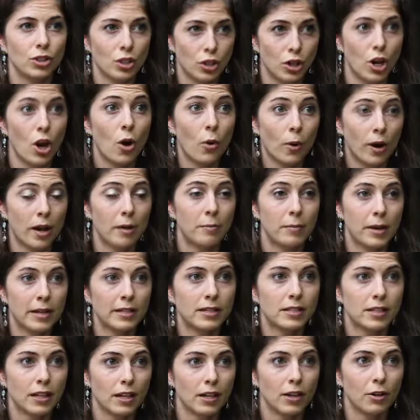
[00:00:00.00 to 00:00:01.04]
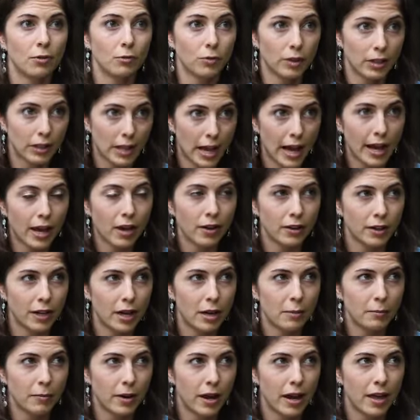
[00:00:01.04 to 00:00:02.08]
know Him and to rely on
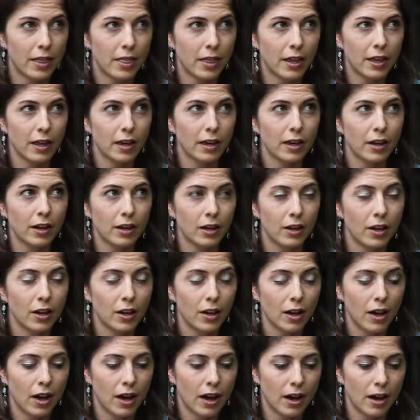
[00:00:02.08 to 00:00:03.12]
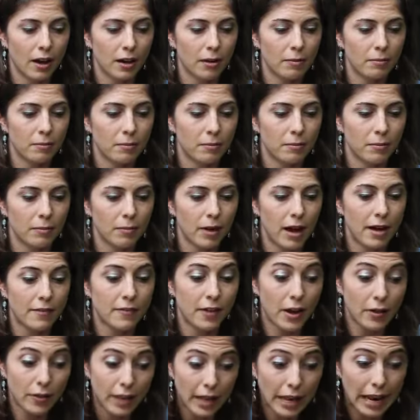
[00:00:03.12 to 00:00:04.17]
Him. I think I
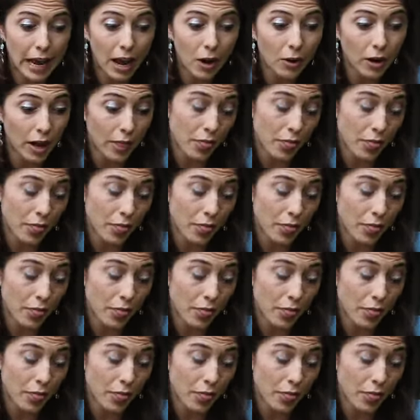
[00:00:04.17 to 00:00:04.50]
found that out.